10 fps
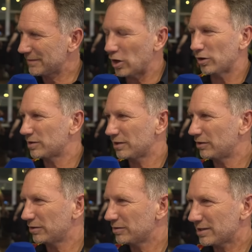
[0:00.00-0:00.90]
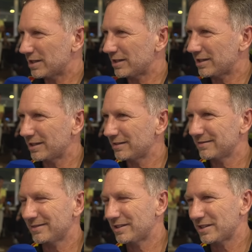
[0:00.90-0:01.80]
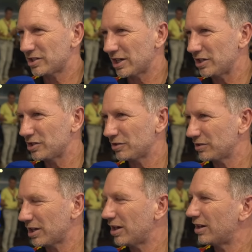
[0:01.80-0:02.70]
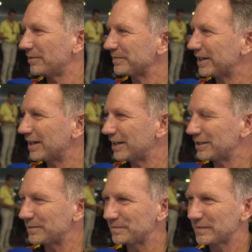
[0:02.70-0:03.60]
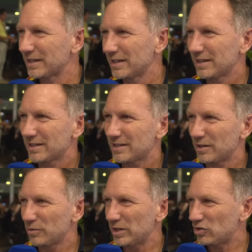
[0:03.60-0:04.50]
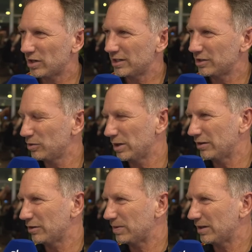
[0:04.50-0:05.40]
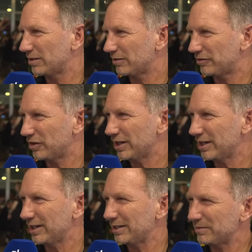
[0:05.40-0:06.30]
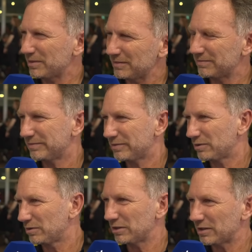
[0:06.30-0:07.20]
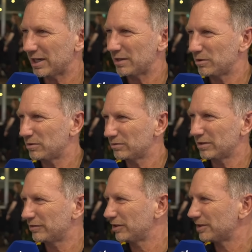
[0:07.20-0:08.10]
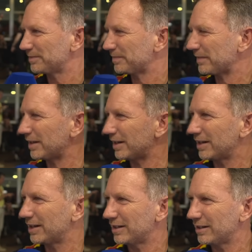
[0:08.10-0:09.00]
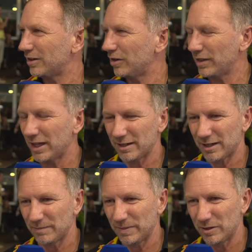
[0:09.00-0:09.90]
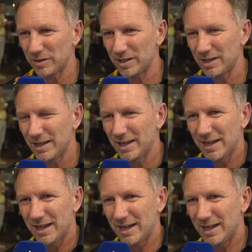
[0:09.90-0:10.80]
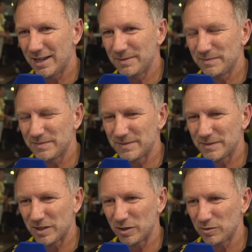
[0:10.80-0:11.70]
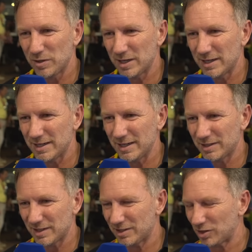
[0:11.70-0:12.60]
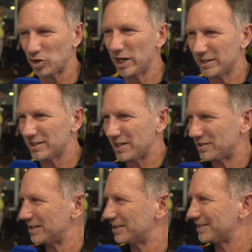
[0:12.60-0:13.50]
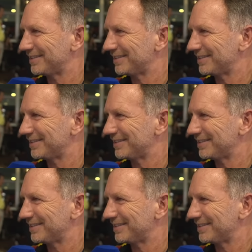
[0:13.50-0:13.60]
No, zero. Nothing's changed on the car. So we tried a new aero part on Friday. We thought, okay, we'll revert on that component. It's a tried and tested